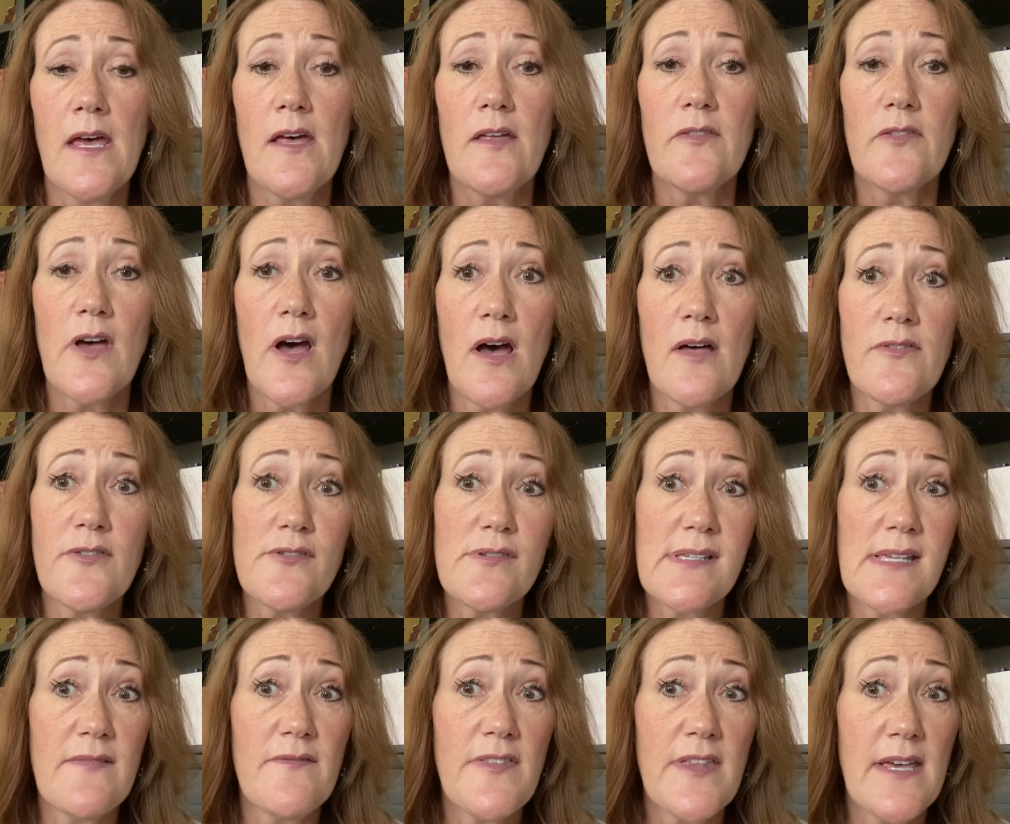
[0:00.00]
The
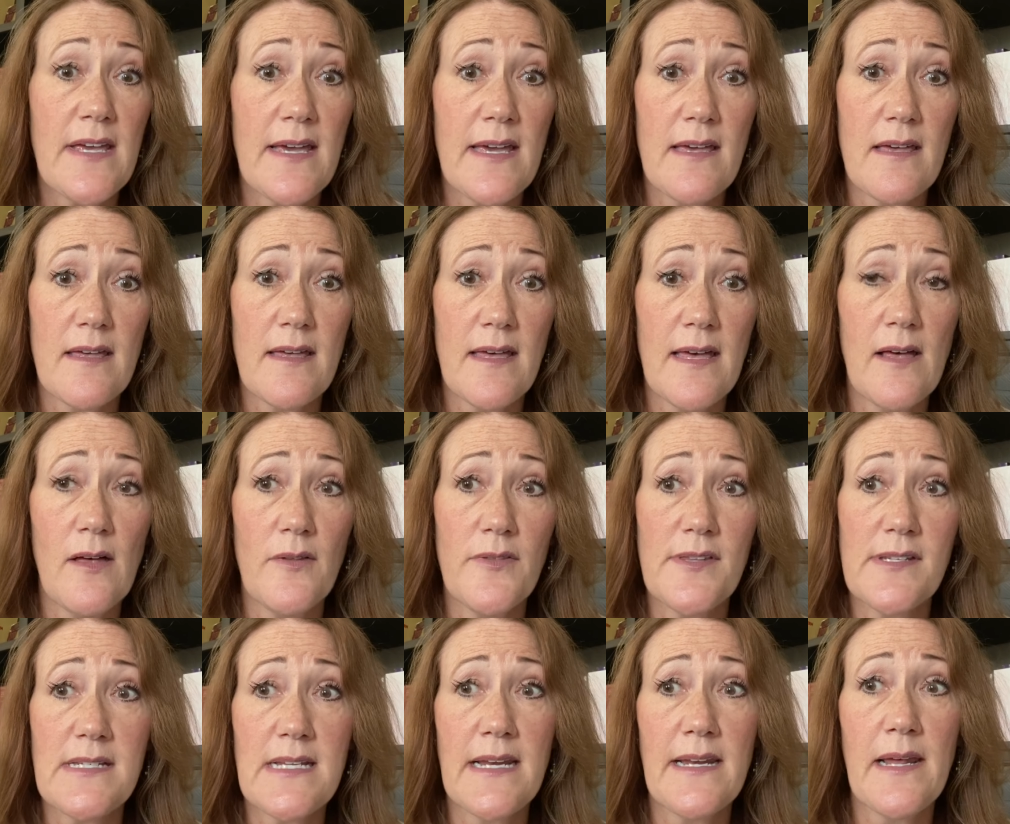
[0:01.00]
authors of the
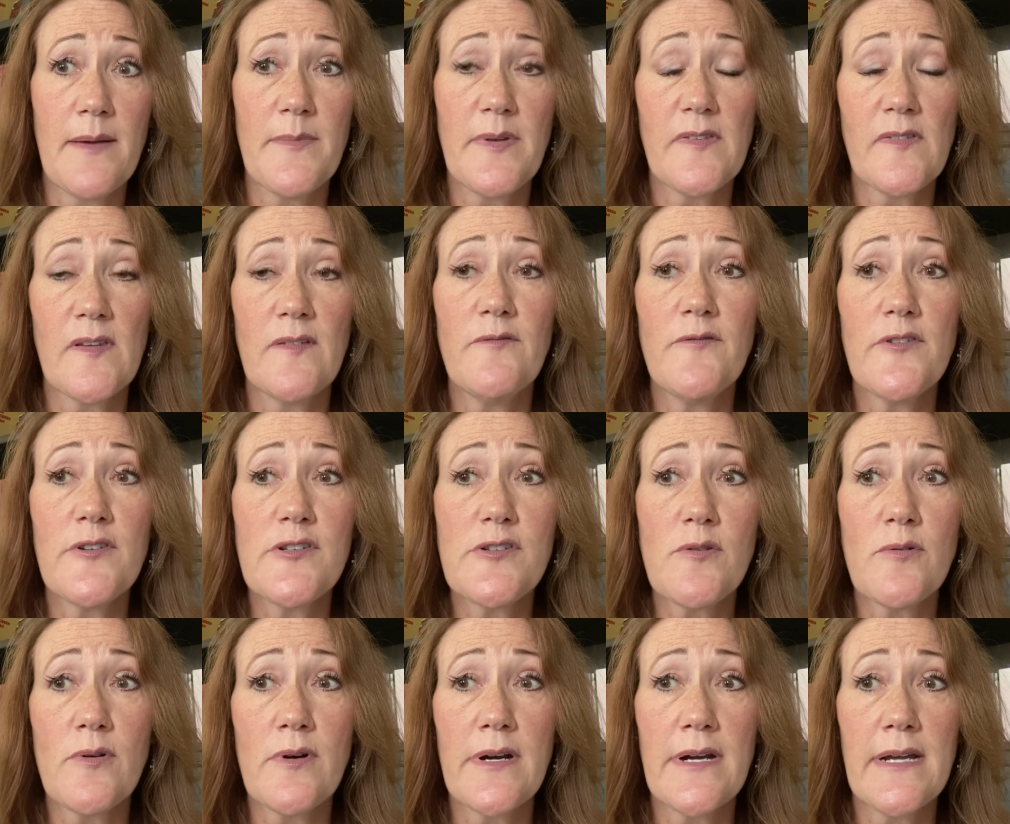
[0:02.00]
Health Dynamics
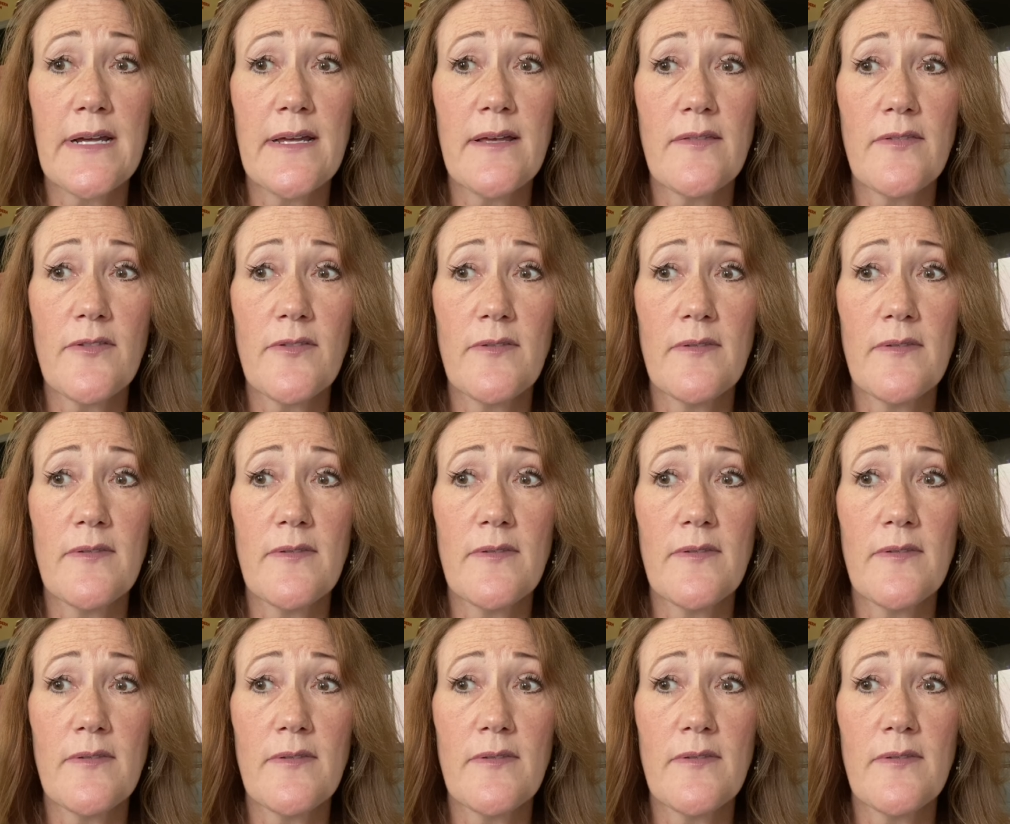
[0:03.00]
Inventory